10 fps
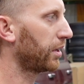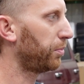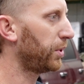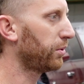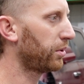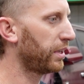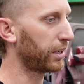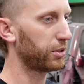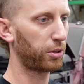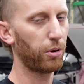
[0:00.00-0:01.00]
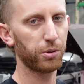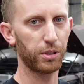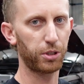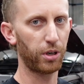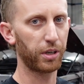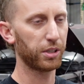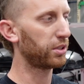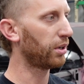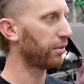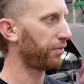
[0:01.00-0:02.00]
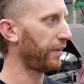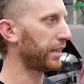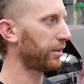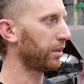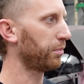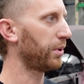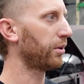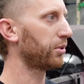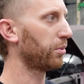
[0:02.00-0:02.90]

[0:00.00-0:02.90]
computer that controls this truck is still the factory computer.